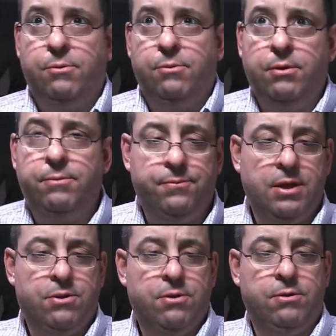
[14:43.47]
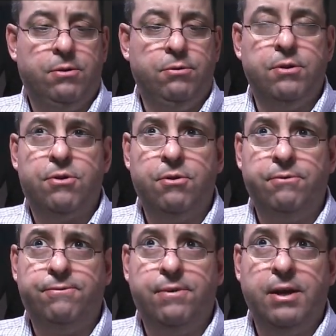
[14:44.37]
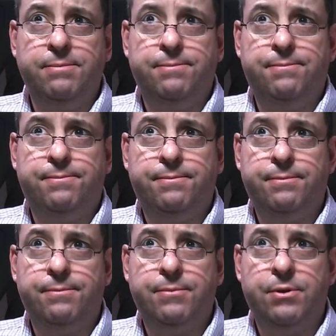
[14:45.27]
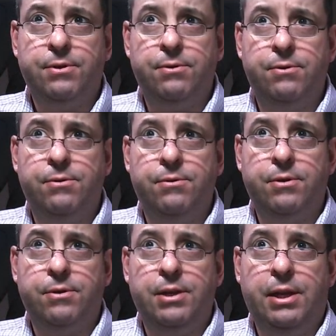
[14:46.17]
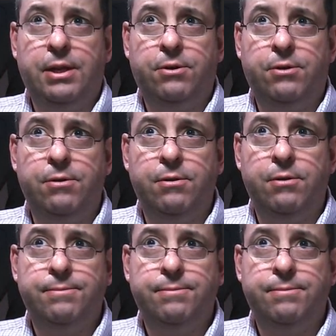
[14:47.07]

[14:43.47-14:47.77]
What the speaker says: we go. That's our golden stonefly, or the Connecticut curler.